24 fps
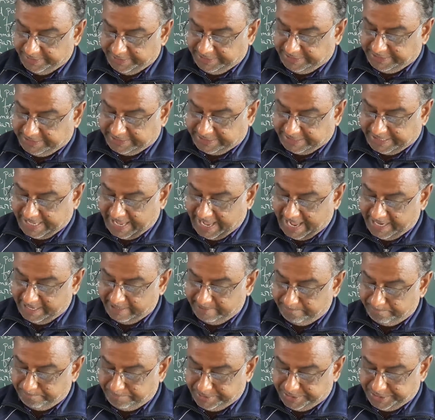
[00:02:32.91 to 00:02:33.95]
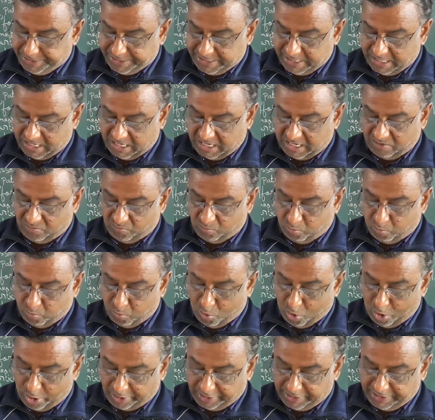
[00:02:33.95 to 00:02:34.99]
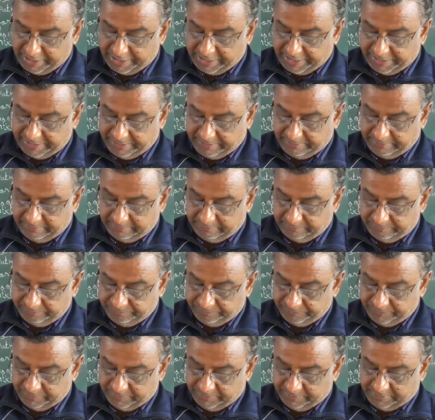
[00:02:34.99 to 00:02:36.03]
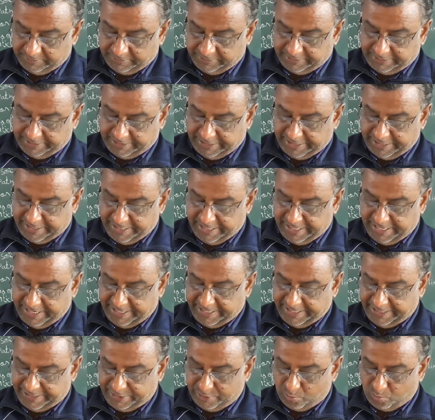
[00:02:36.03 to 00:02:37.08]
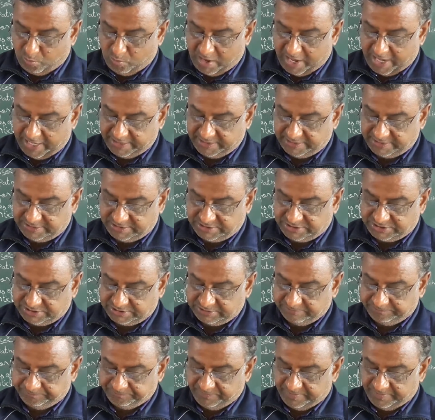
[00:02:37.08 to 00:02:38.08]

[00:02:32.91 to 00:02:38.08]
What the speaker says: It can be a warning in advance